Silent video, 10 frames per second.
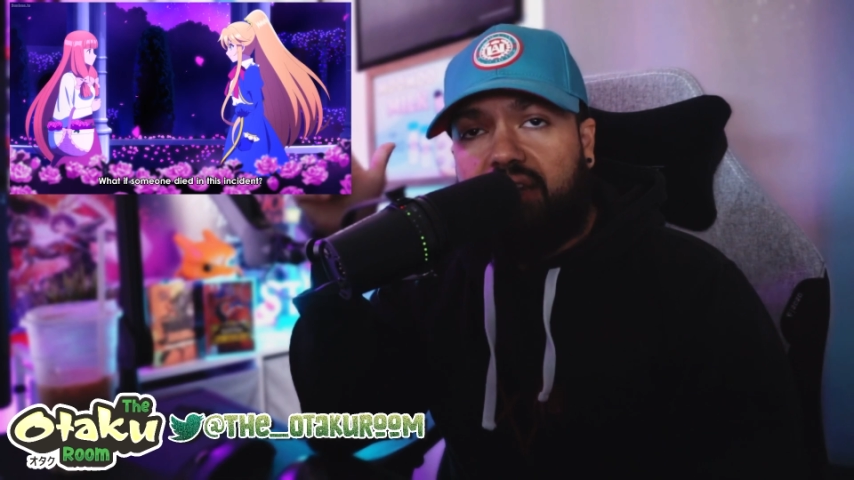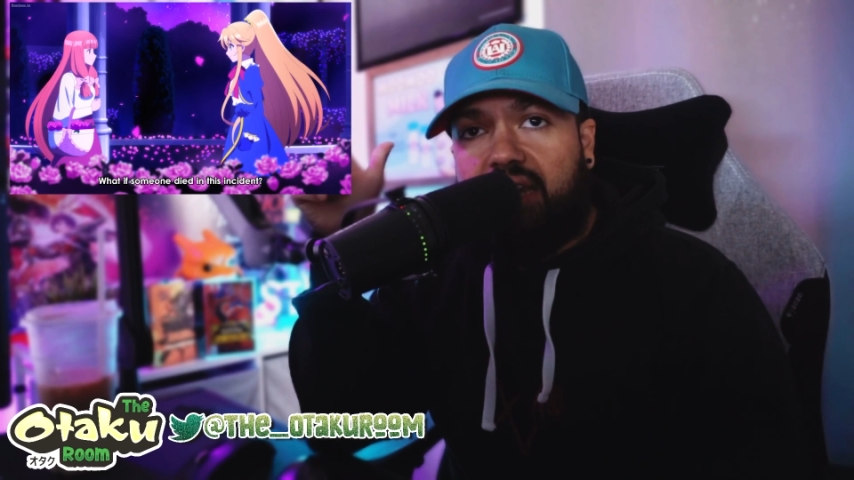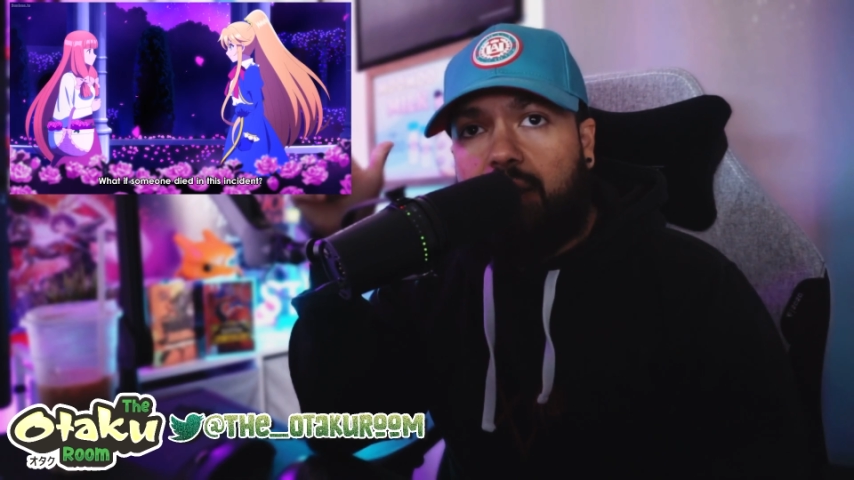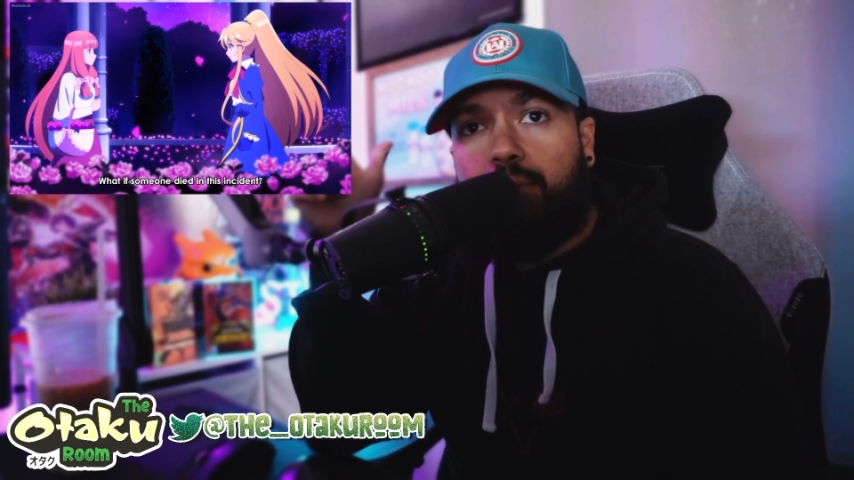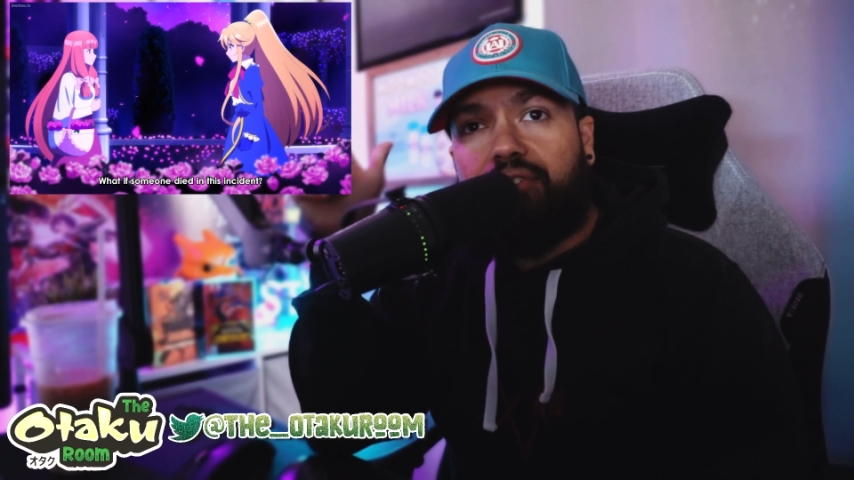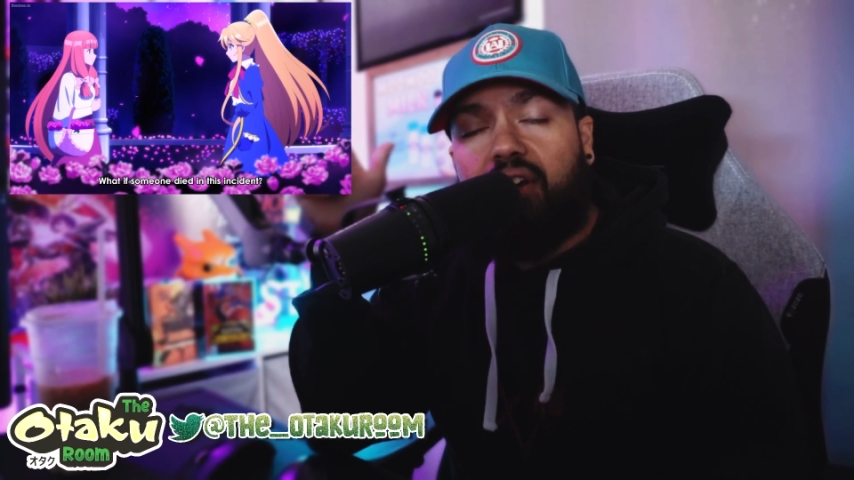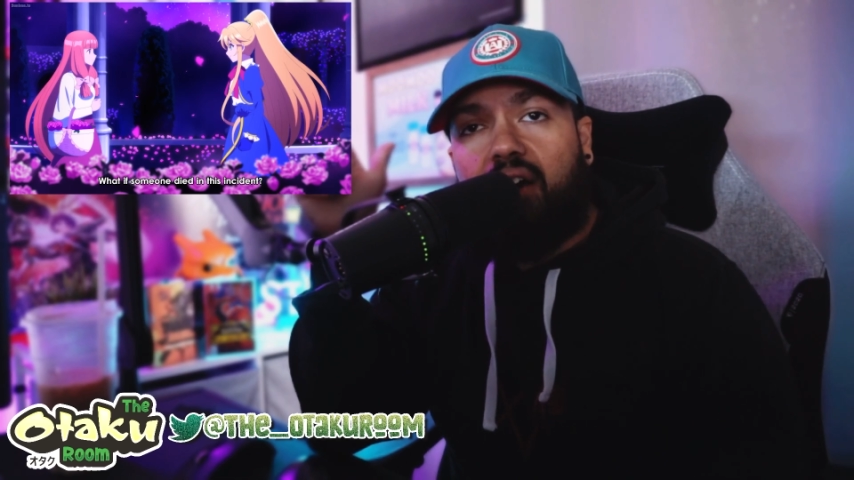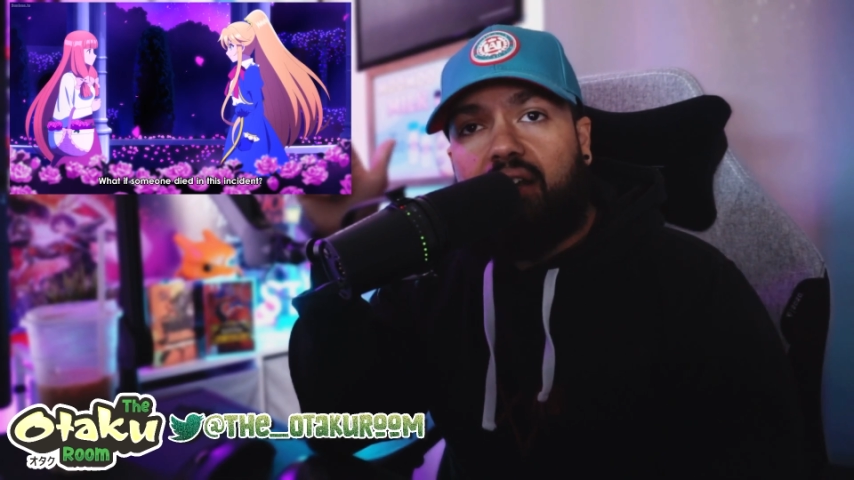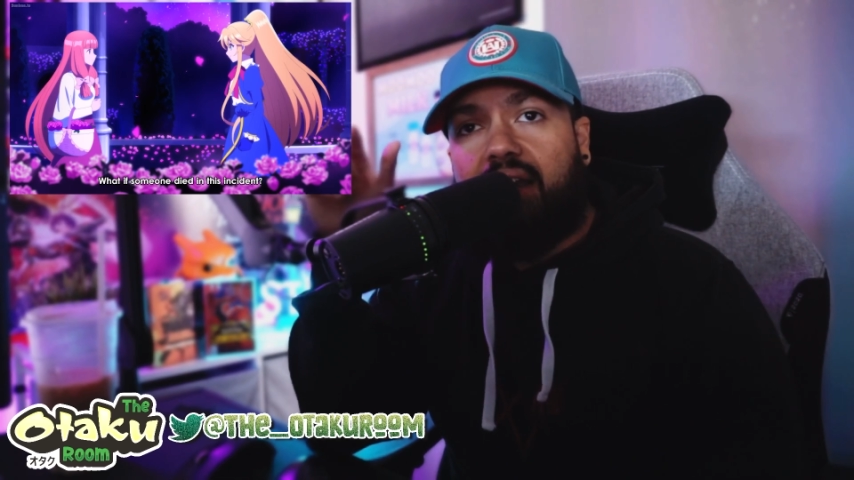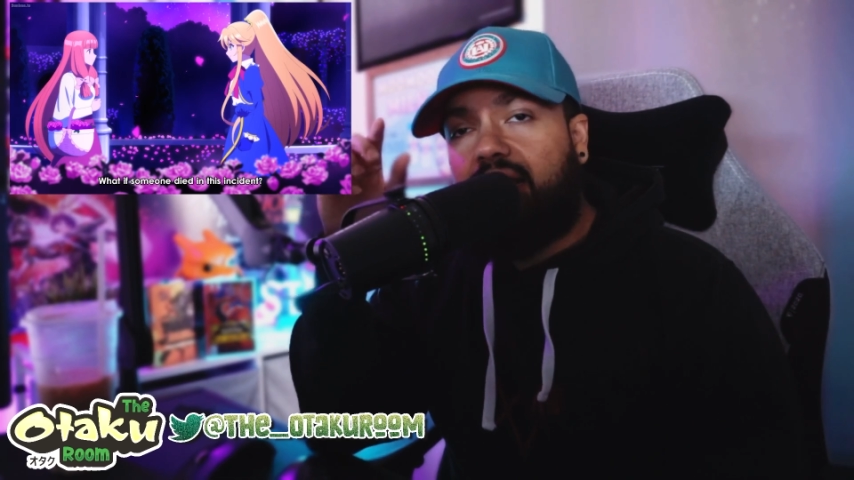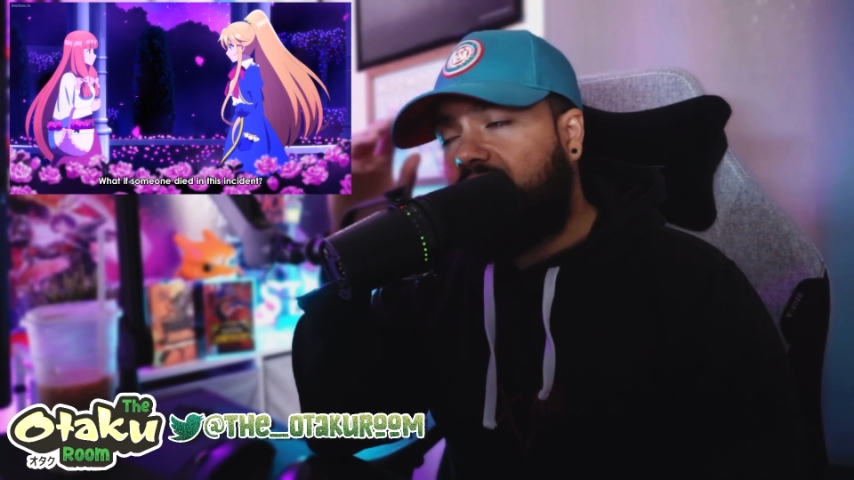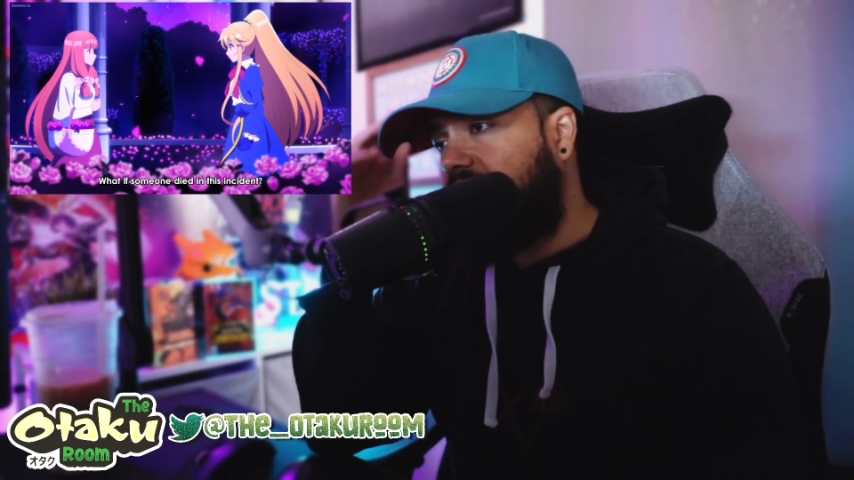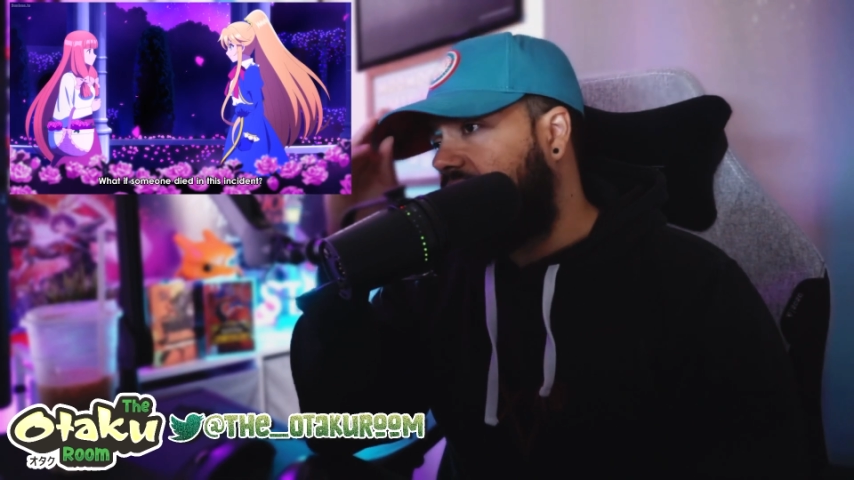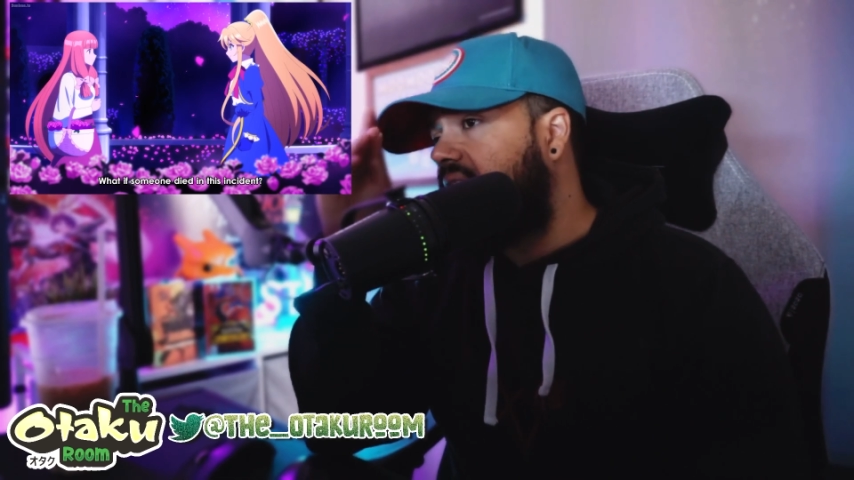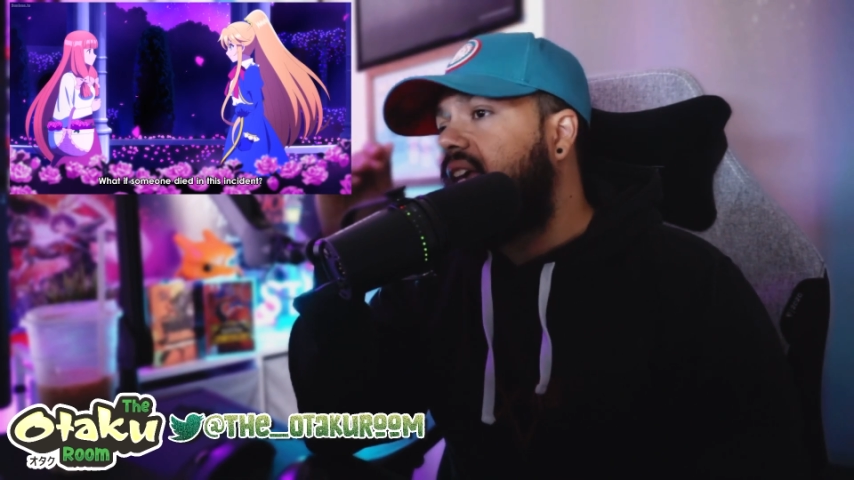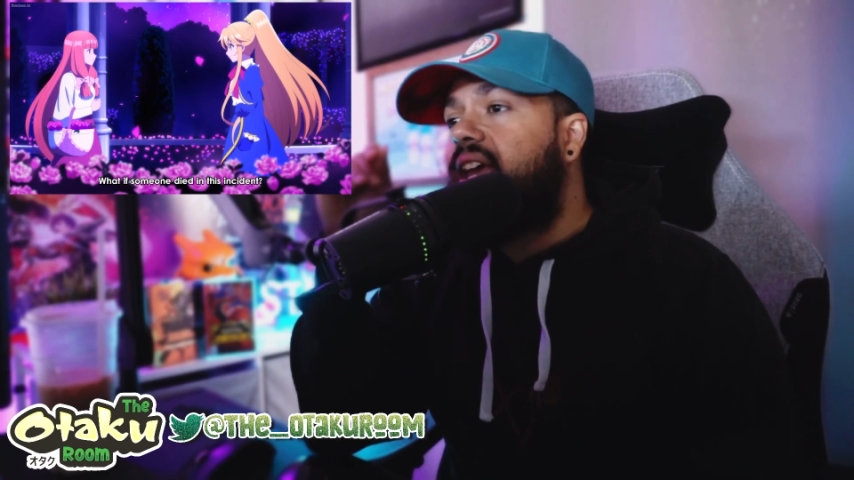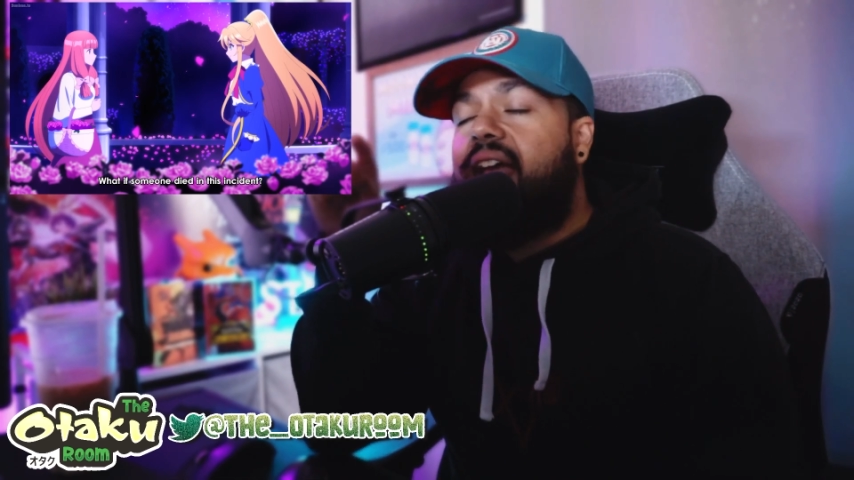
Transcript: the tables on Aileen,